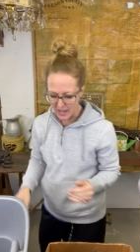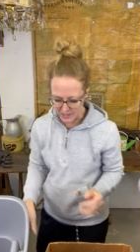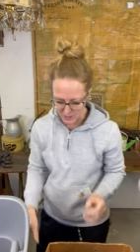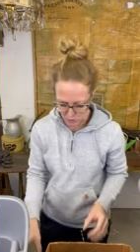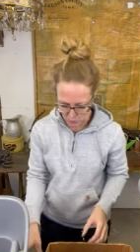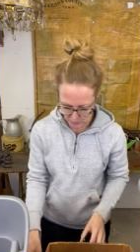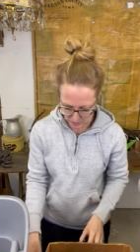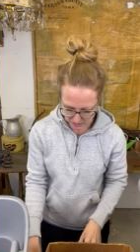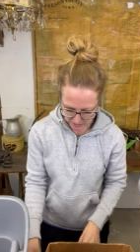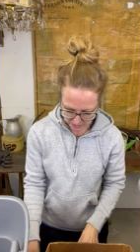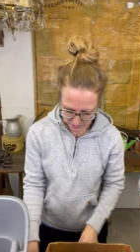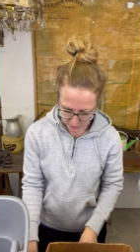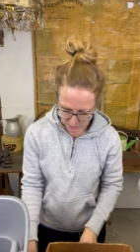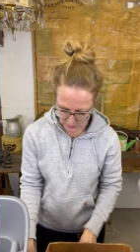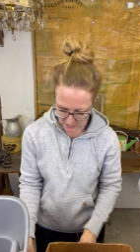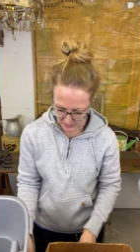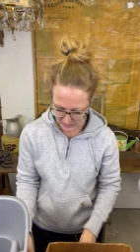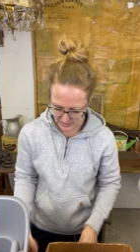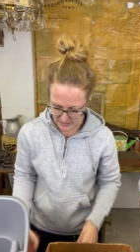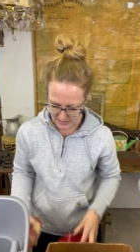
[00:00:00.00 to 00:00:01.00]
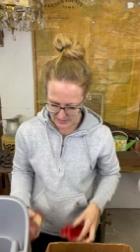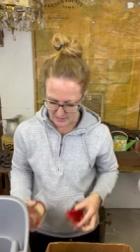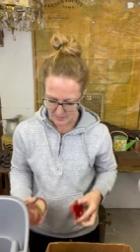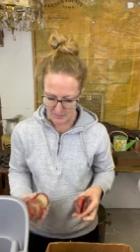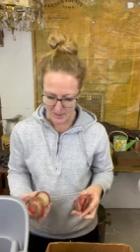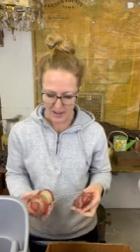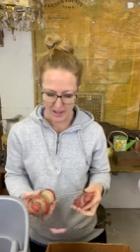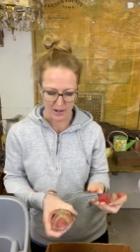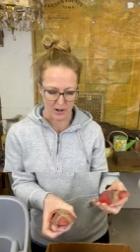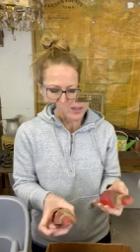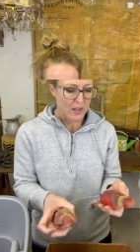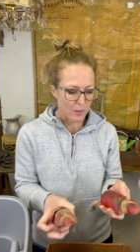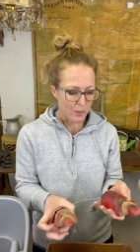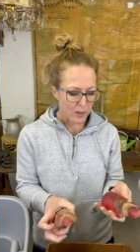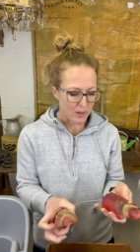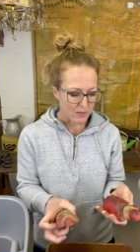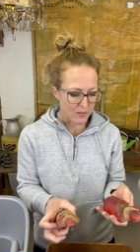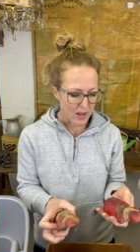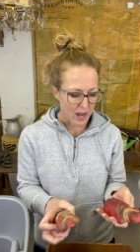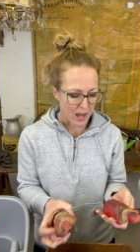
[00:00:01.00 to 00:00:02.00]
well. It really doesn't matter. Then
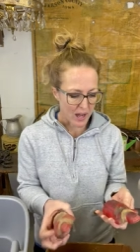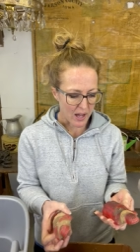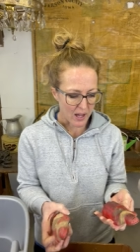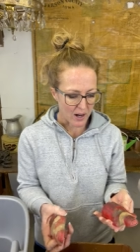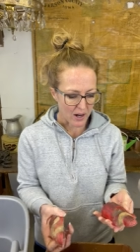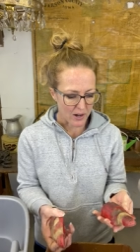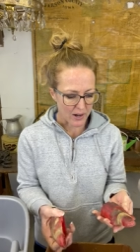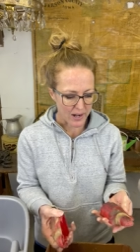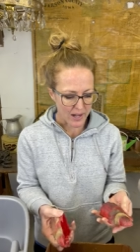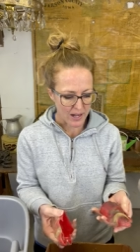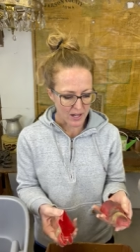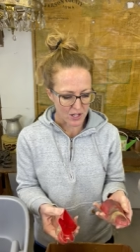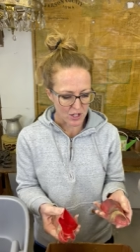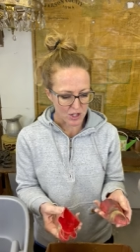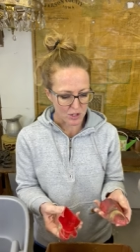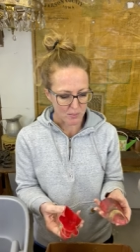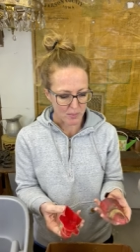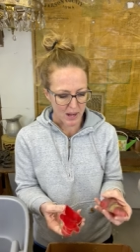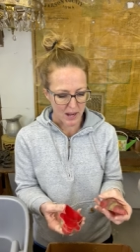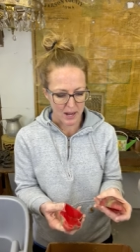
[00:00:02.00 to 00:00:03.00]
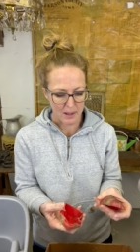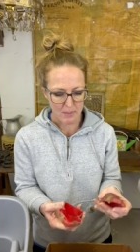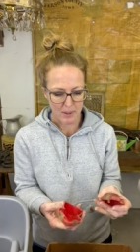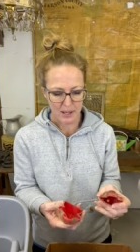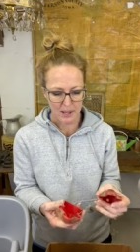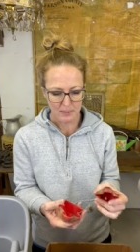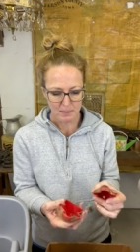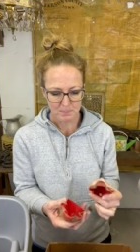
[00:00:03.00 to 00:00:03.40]
we've got our Aunt Jemima,